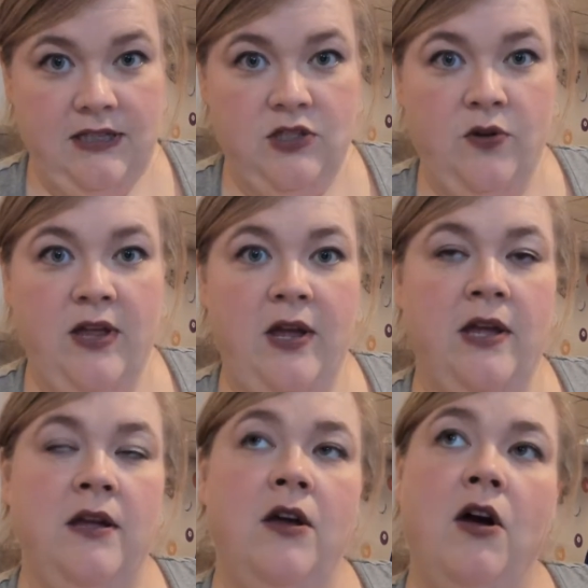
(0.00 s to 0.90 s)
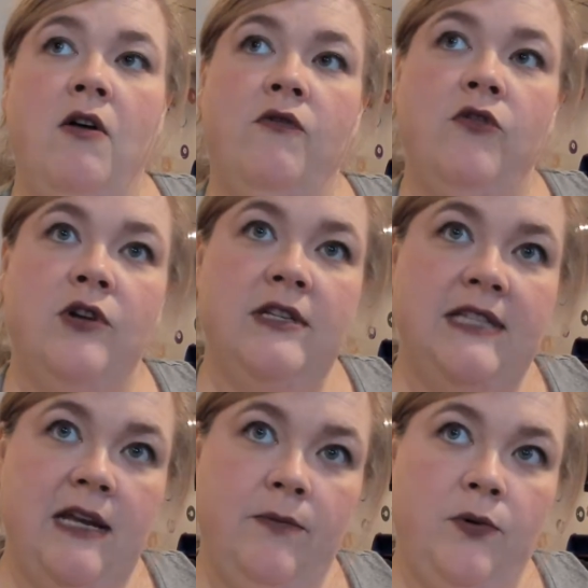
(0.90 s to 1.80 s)
So they, for
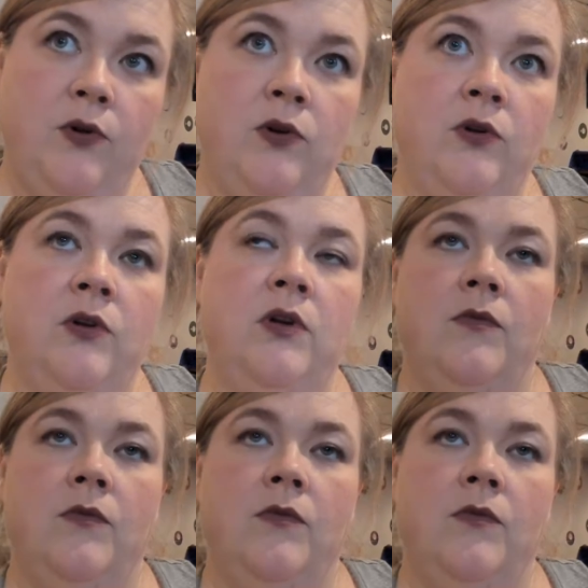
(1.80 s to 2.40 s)
example,